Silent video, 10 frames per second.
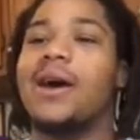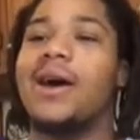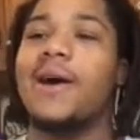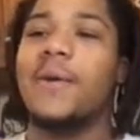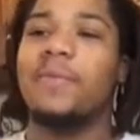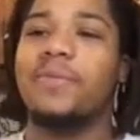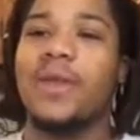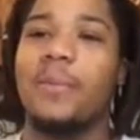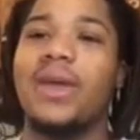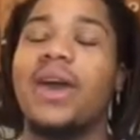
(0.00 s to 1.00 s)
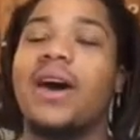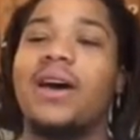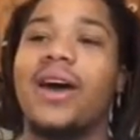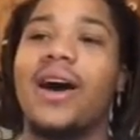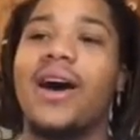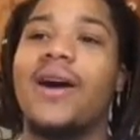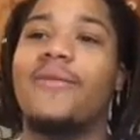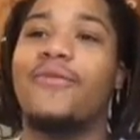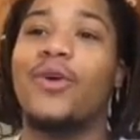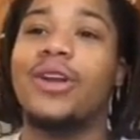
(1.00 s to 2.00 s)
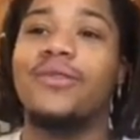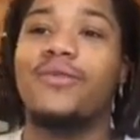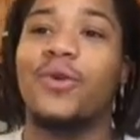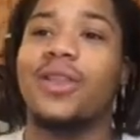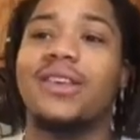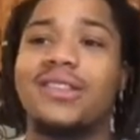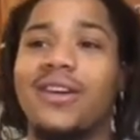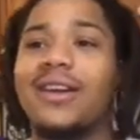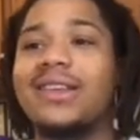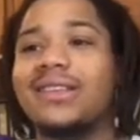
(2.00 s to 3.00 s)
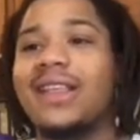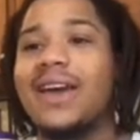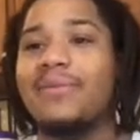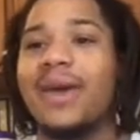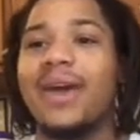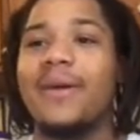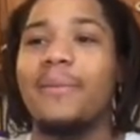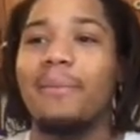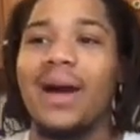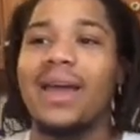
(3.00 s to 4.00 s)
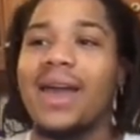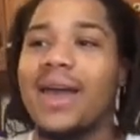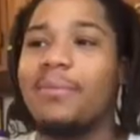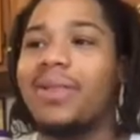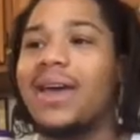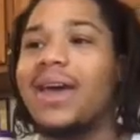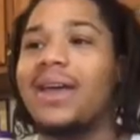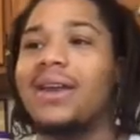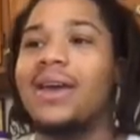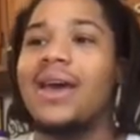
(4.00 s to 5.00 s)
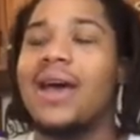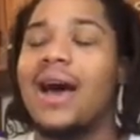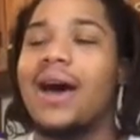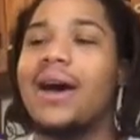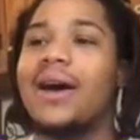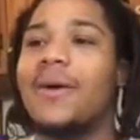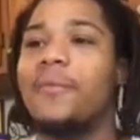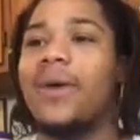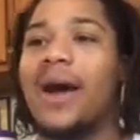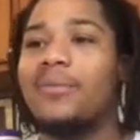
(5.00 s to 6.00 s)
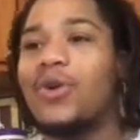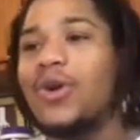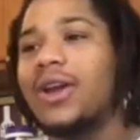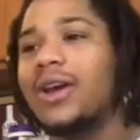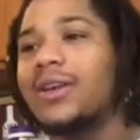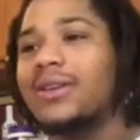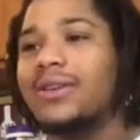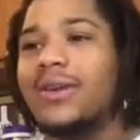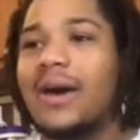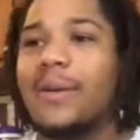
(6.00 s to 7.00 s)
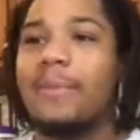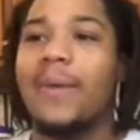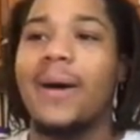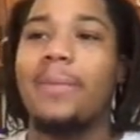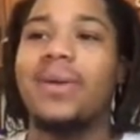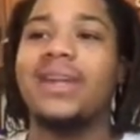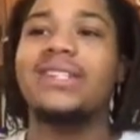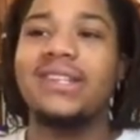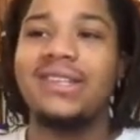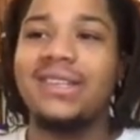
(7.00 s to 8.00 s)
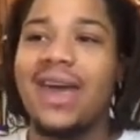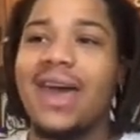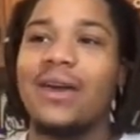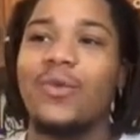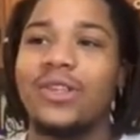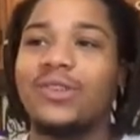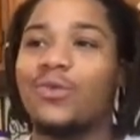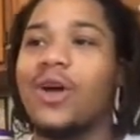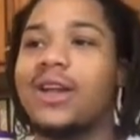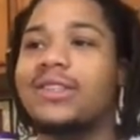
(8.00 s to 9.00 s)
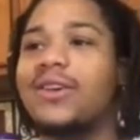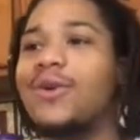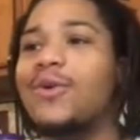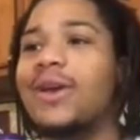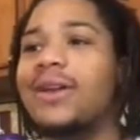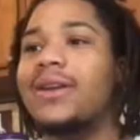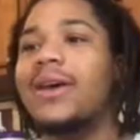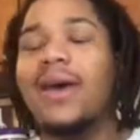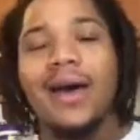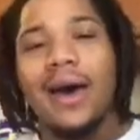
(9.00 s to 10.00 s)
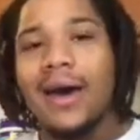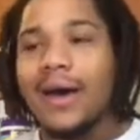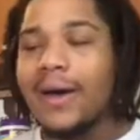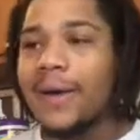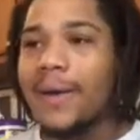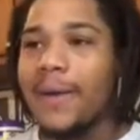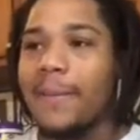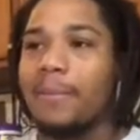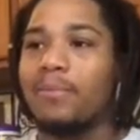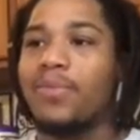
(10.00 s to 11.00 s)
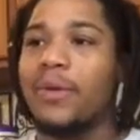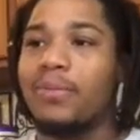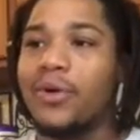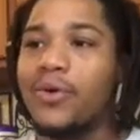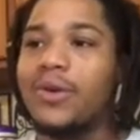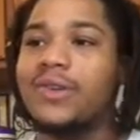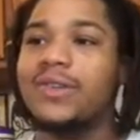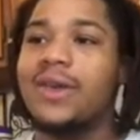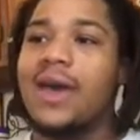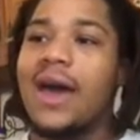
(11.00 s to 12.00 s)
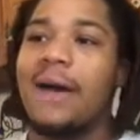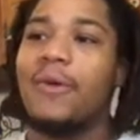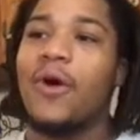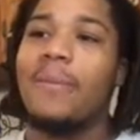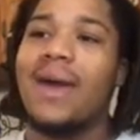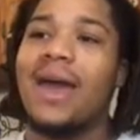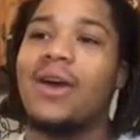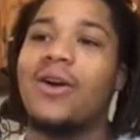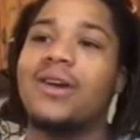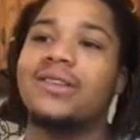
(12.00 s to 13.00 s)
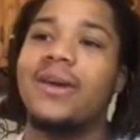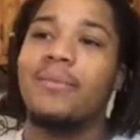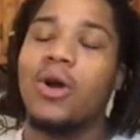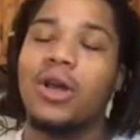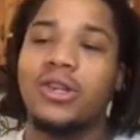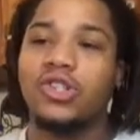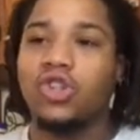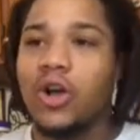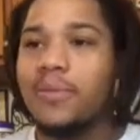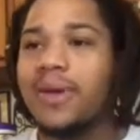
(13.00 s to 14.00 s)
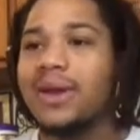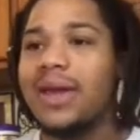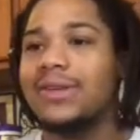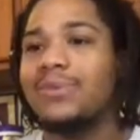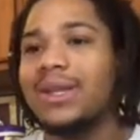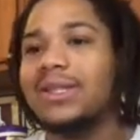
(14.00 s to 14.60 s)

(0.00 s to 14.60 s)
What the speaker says: But yeah, for this early slate, man, my game plan, I'm doing a pitching stack with Toronto and the Brewers. I'm going Matt Garza and Marcus Stroman as my